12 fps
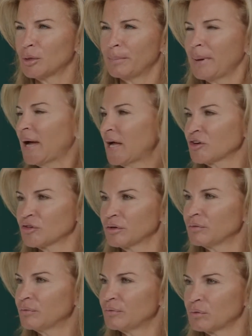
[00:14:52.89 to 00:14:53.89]

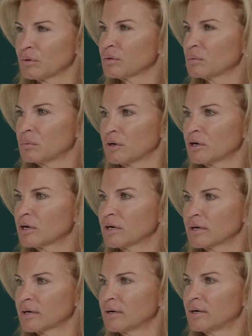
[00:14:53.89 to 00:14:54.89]
passion for the
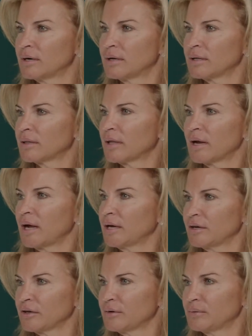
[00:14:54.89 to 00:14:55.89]
work that I
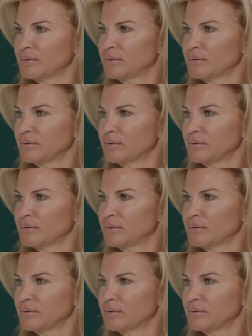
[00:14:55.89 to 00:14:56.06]
do.